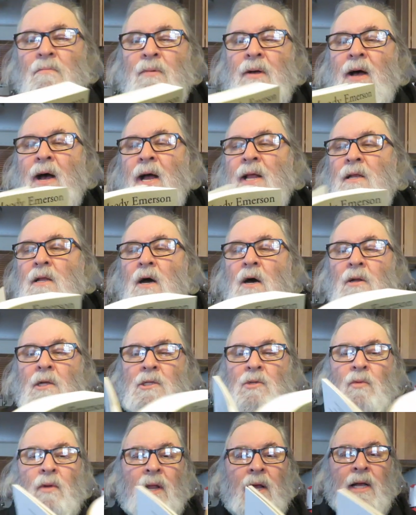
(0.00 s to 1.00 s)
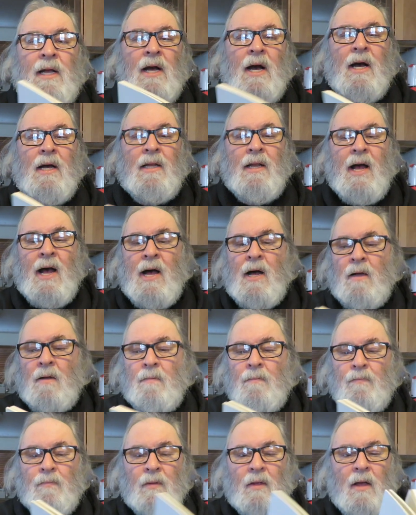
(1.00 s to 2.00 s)
but I noticed when I got
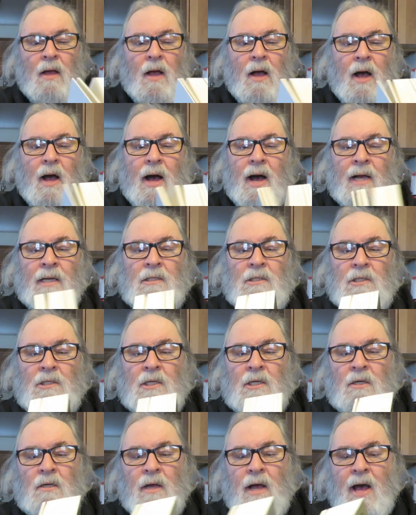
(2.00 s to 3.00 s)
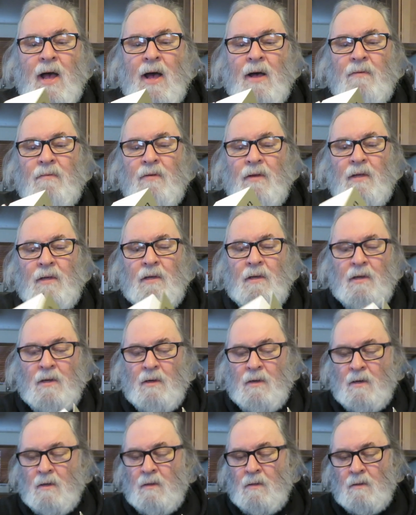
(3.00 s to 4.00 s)
out, I still have in
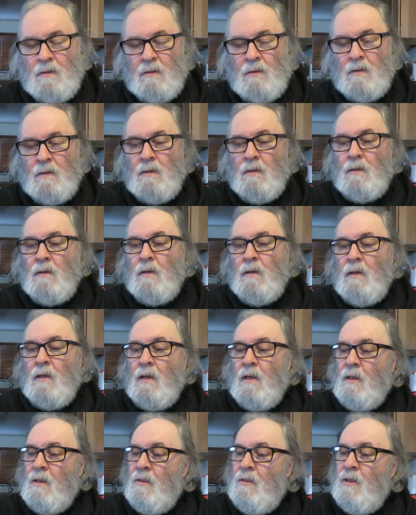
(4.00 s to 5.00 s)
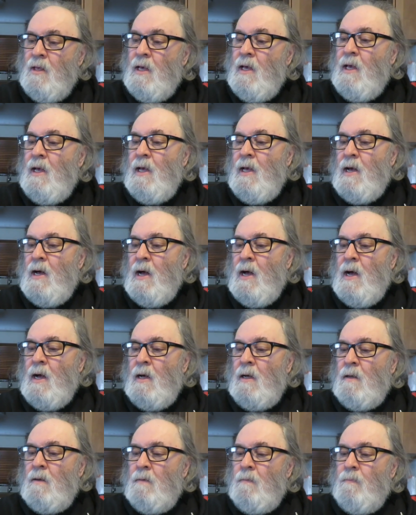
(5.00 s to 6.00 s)
here the
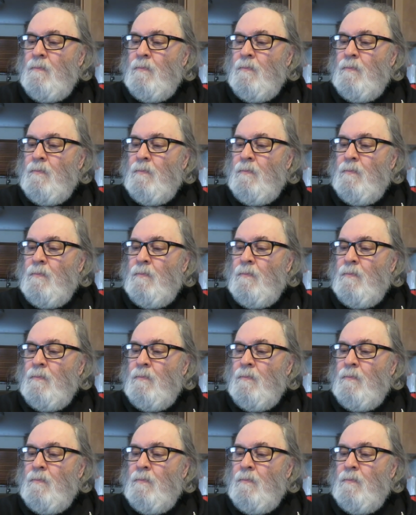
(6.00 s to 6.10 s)
uh,